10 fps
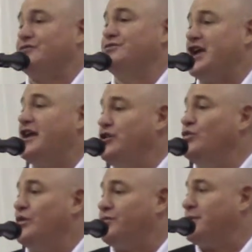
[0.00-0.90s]
from
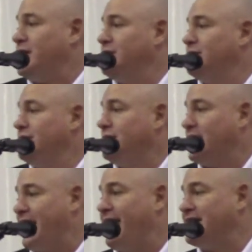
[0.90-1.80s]
JU with me.
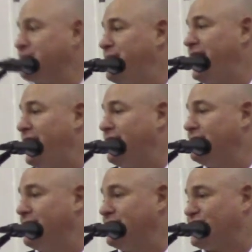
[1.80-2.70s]
Okay, that's
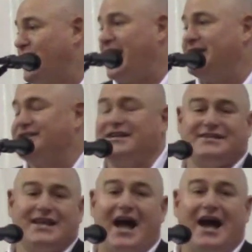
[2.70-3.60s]
big. So I had
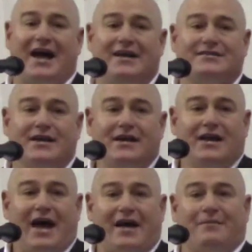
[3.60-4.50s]
6 guys
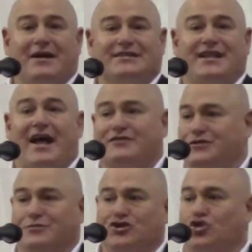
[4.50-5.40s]
out of my
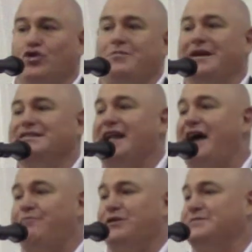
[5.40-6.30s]
staff. The majority of my
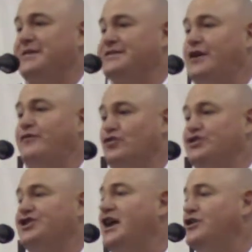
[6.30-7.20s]
staff plus myself were
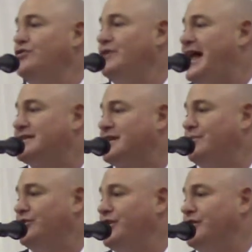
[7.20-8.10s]
at JU the last
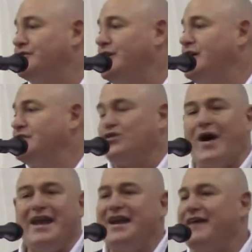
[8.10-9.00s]
couple of years. So
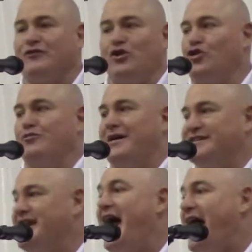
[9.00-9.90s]
I didn't have to learn my
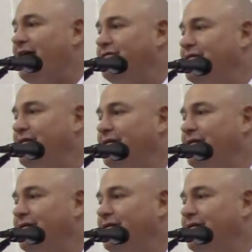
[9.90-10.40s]
staff.